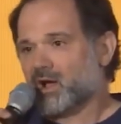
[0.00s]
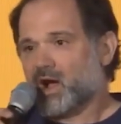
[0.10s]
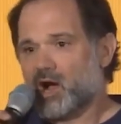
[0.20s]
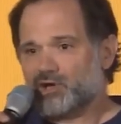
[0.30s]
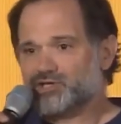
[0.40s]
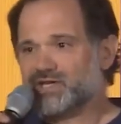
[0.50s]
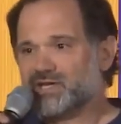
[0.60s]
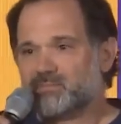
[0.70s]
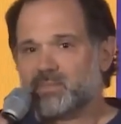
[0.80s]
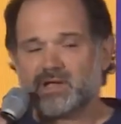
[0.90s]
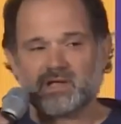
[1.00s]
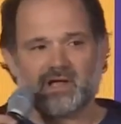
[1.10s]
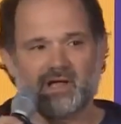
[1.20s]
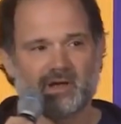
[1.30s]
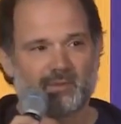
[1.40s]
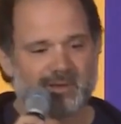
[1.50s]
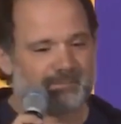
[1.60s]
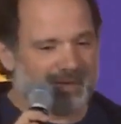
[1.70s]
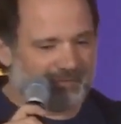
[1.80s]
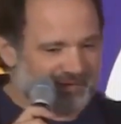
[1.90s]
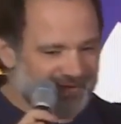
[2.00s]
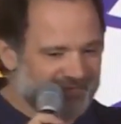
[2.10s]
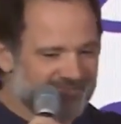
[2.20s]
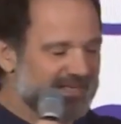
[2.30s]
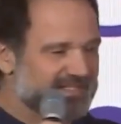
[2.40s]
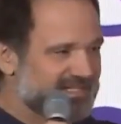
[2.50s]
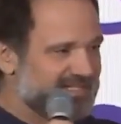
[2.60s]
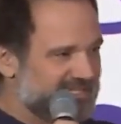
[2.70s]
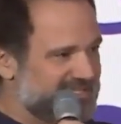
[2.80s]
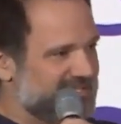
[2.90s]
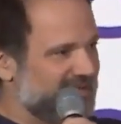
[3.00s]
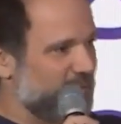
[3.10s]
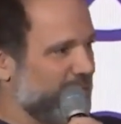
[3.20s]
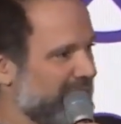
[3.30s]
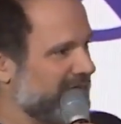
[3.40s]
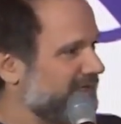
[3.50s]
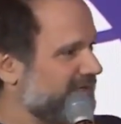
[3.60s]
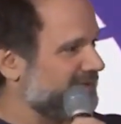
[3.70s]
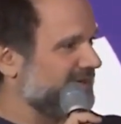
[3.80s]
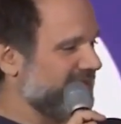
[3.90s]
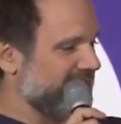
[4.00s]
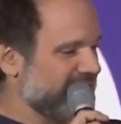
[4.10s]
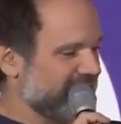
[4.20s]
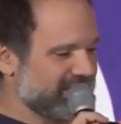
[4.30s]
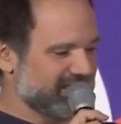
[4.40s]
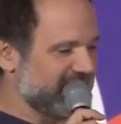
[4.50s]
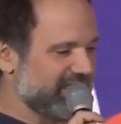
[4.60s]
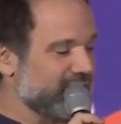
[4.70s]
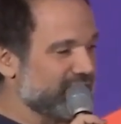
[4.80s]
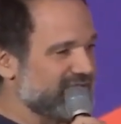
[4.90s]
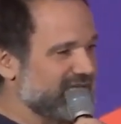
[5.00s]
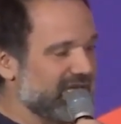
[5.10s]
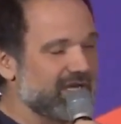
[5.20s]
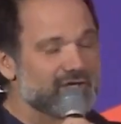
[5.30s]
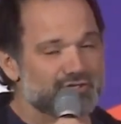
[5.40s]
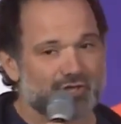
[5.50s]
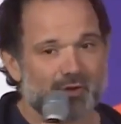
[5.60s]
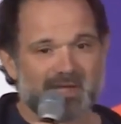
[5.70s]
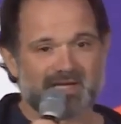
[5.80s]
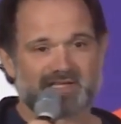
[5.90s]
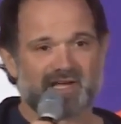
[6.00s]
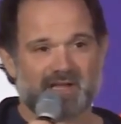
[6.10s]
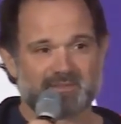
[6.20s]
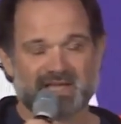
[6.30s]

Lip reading: Our team, we reinvented this wheel, this security, so many times.